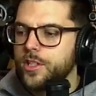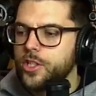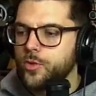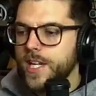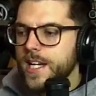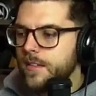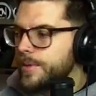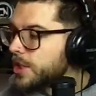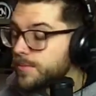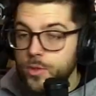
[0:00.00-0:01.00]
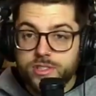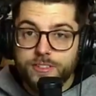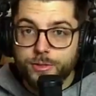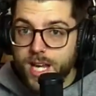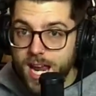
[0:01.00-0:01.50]
creative, because music
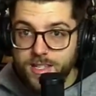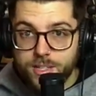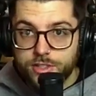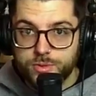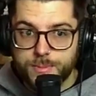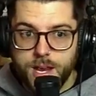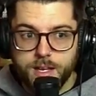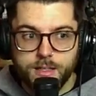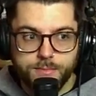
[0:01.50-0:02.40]
for 9 years was my